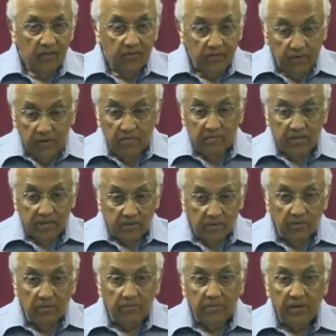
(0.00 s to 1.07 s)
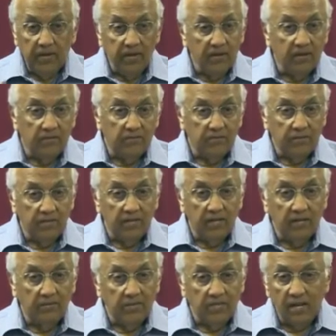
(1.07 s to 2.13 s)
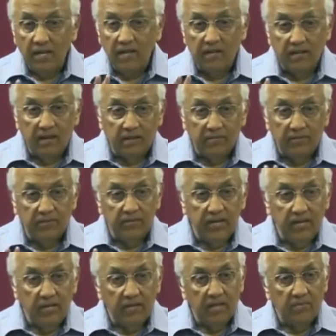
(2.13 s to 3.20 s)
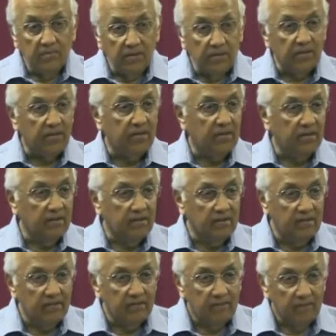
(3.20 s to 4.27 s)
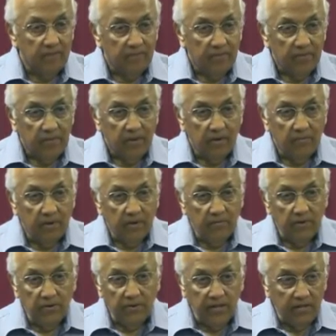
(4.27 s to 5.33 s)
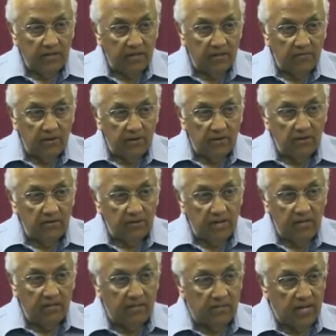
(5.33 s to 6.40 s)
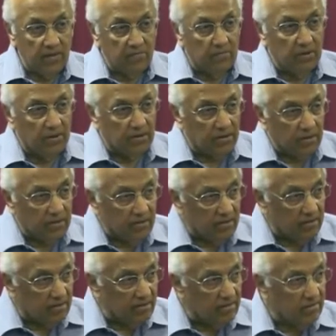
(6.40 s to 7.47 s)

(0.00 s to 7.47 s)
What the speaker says: formed their own opinion of what God was like after reading that book. Now, one would think that if they're all reading the same book,